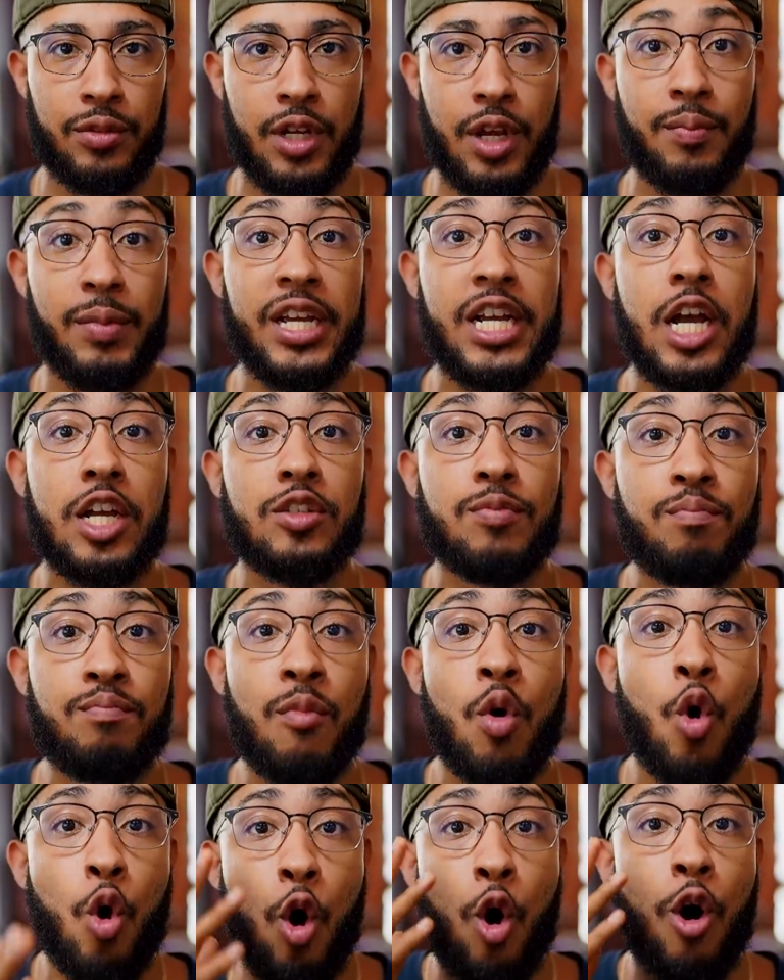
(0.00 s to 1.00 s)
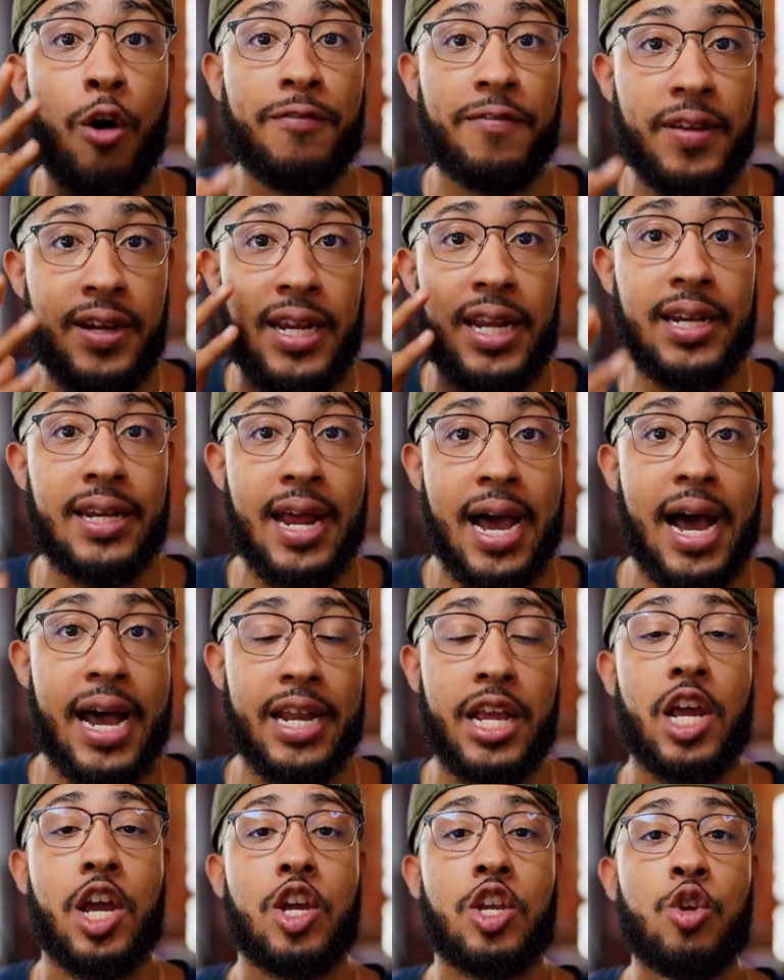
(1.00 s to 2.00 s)
Because more often than
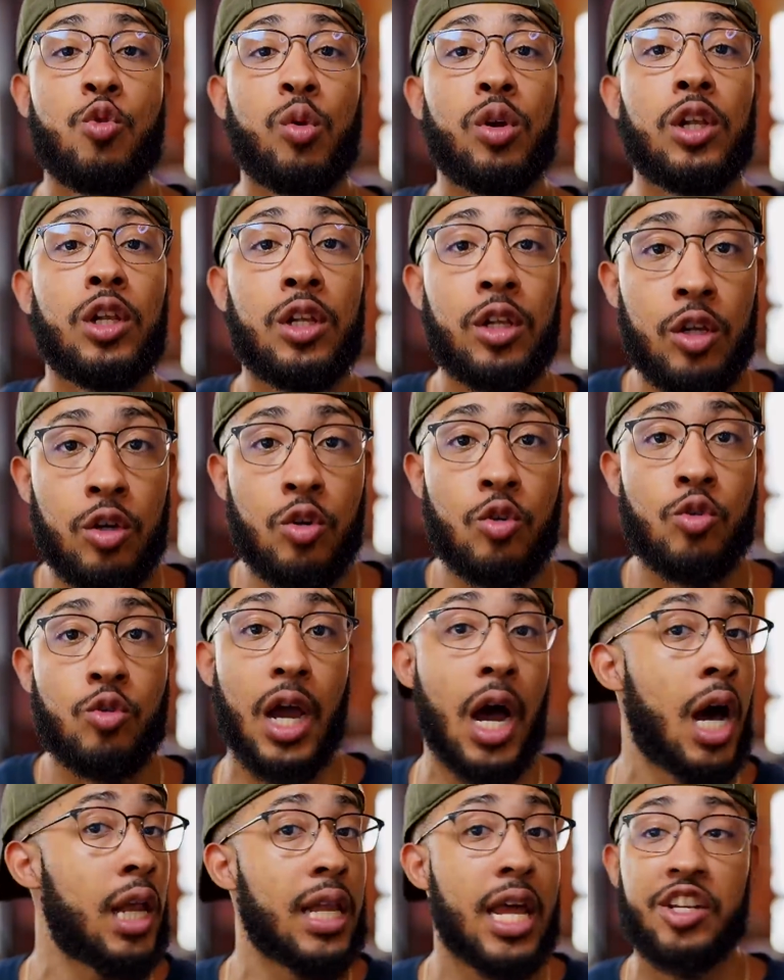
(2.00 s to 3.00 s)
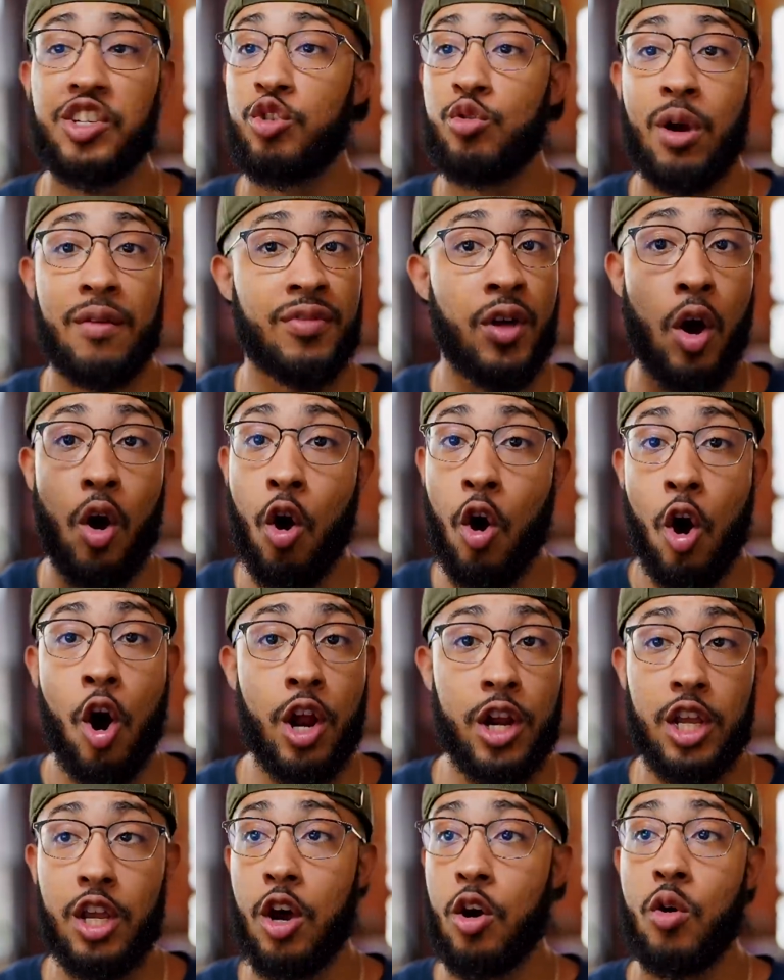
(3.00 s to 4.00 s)
not, you will lose unless you have the
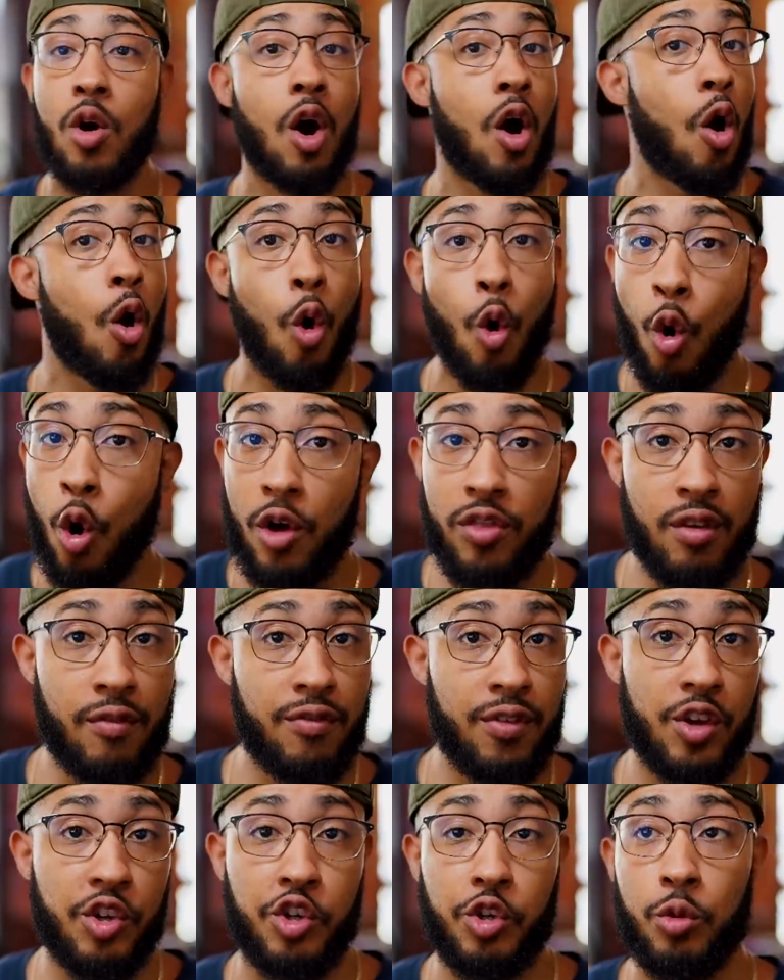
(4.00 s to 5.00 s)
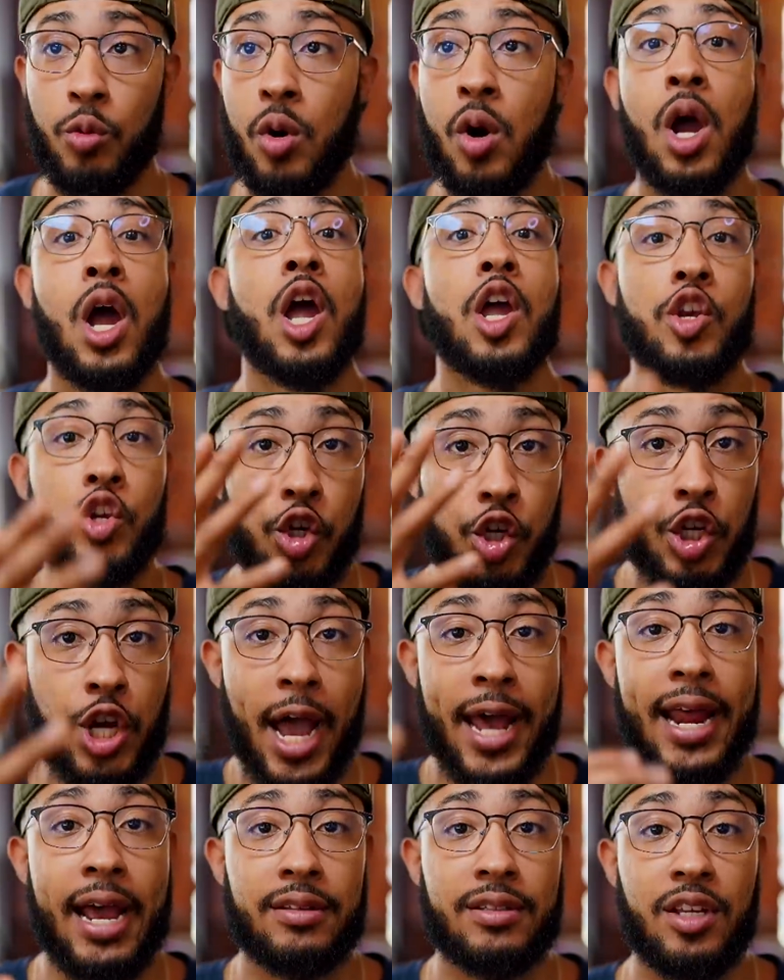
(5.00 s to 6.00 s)
audio or the visual.
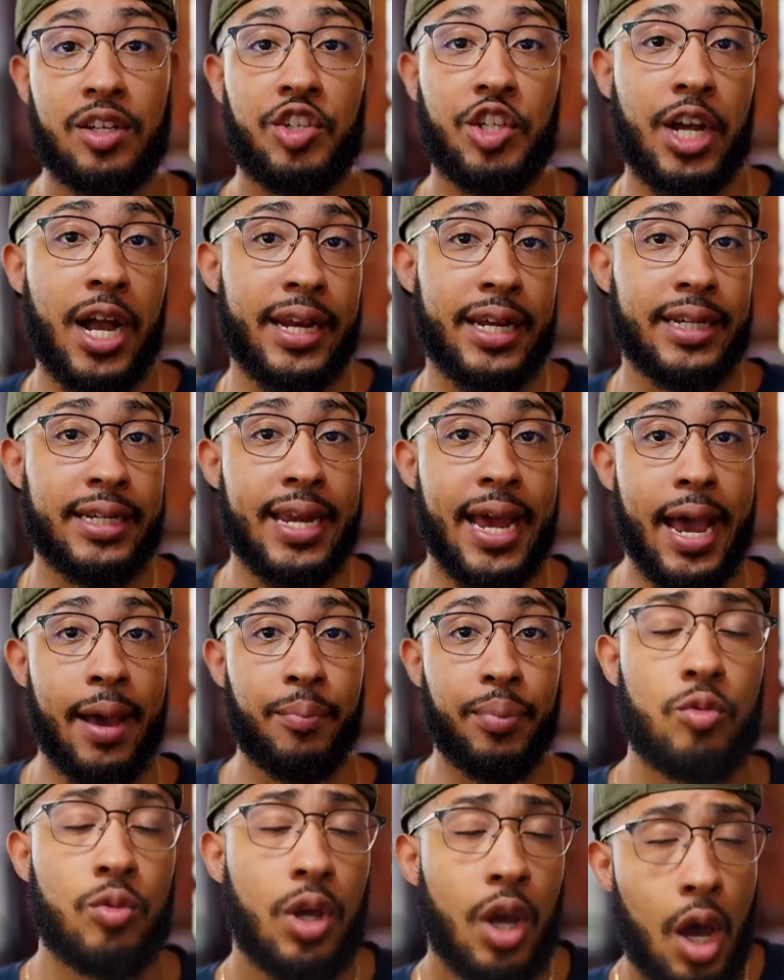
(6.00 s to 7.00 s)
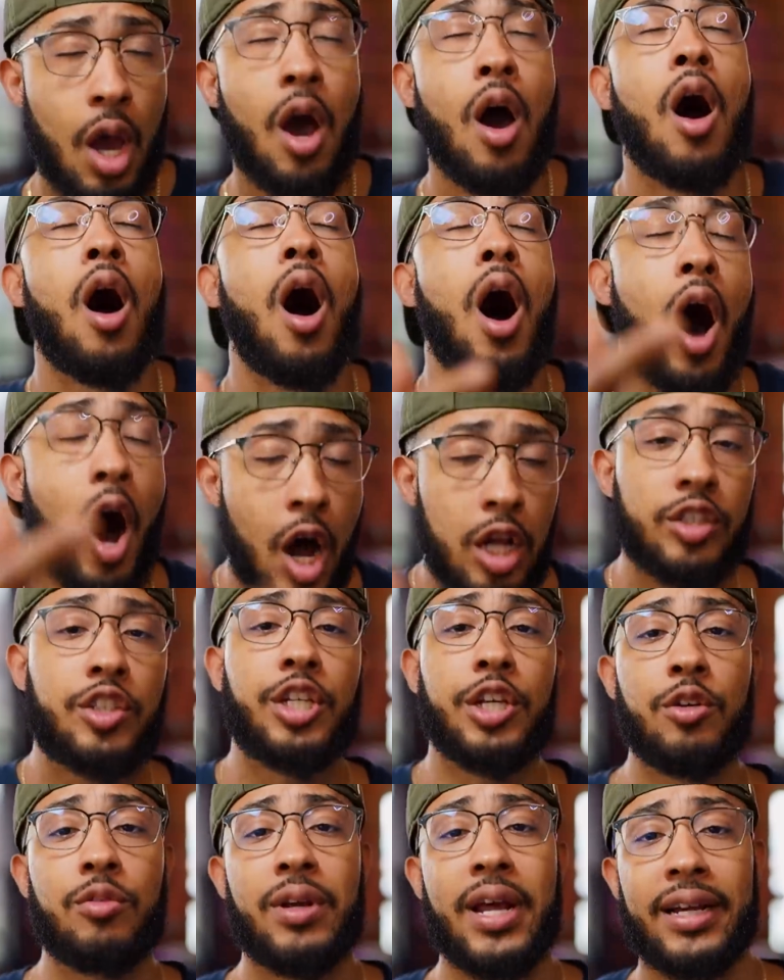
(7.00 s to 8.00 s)
Shout out to Johnny Depp.
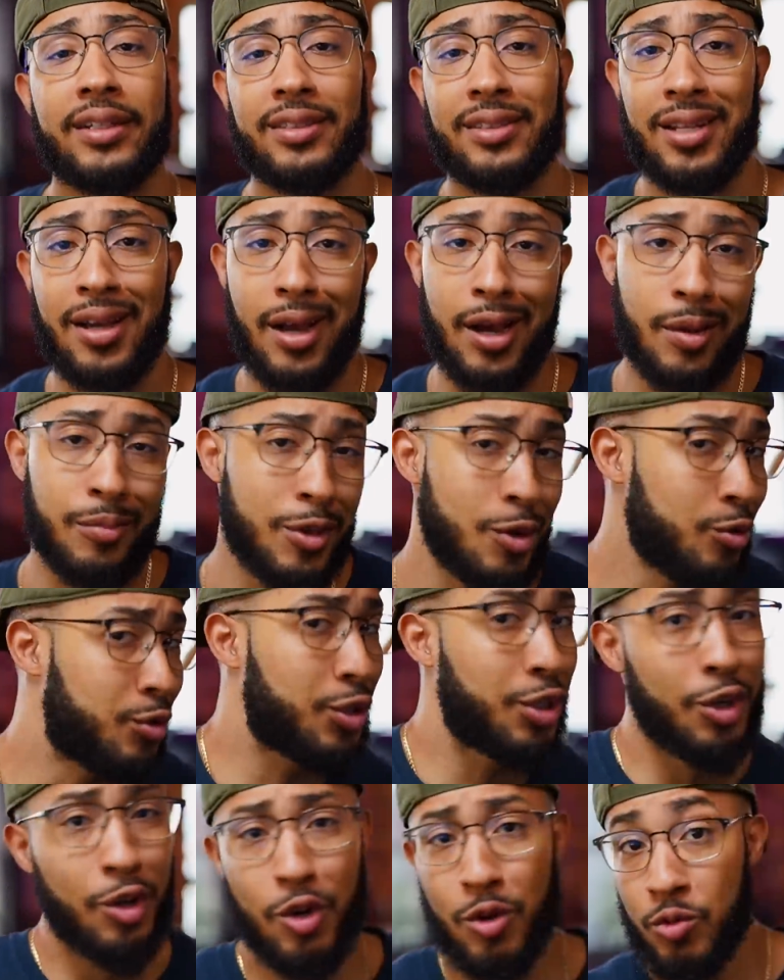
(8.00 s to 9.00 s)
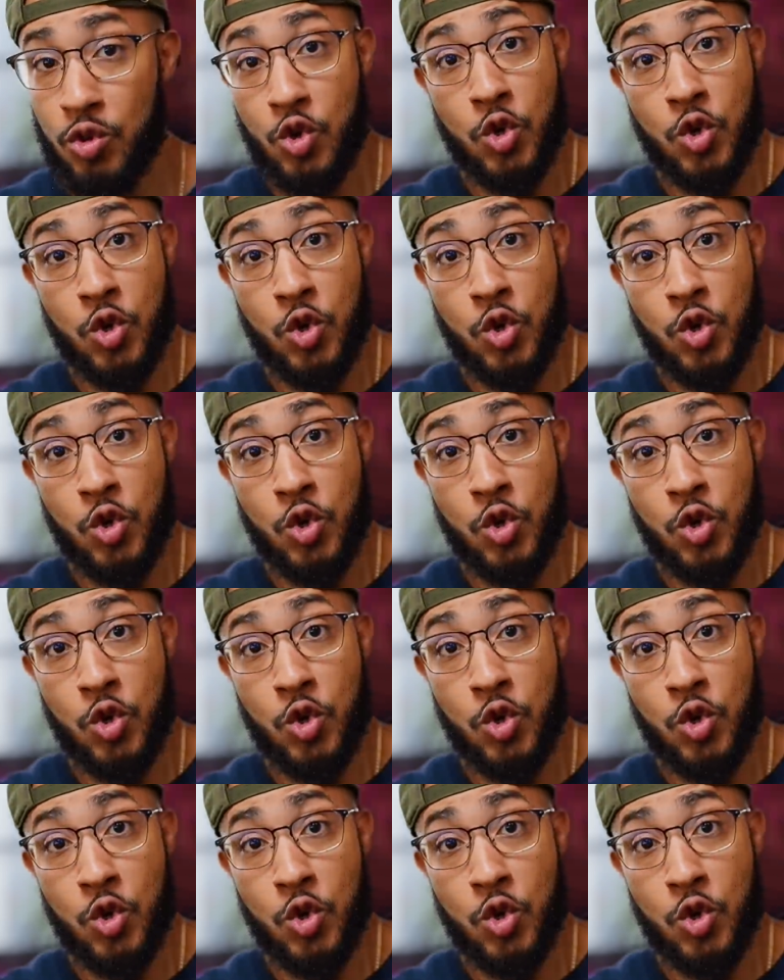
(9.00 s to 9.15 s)
Until next time, you two.